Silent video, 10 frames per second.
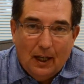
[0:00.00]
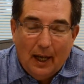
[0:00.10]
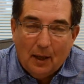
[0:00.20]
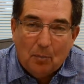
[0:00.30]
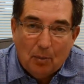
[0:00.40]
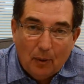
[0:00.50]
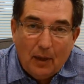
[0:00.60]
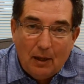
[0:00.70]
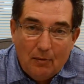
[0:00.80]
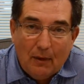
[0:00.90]
at a
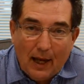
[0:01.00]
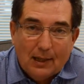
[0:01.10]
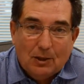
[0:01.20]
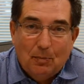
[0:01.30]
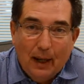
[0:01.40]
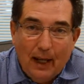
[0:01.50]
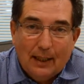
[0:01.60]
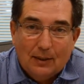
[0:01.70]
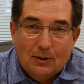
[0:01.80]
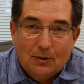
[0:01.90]
pretty fast
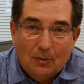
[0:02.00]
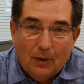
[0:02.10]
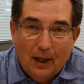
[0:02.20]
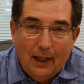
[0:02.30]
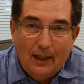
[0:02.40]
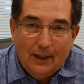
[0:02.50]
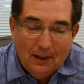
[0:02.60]
pace, right?